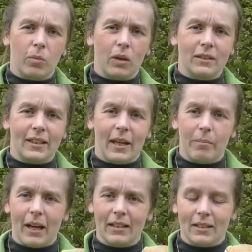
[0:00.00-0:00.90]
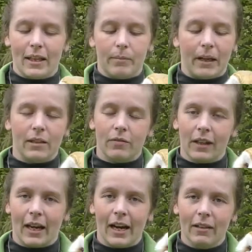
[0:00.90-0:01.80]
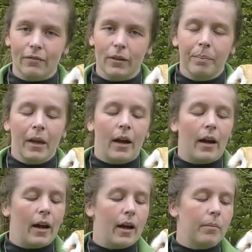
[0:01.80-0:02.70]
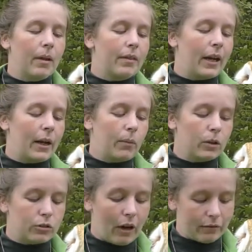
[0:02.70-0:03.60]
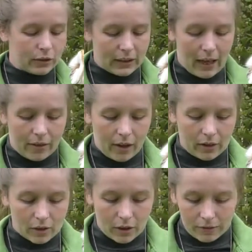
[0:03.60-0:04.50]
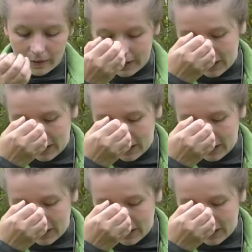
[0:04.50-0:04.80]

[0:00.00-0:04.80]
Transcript: once they mate for life. They will travel together and stuff like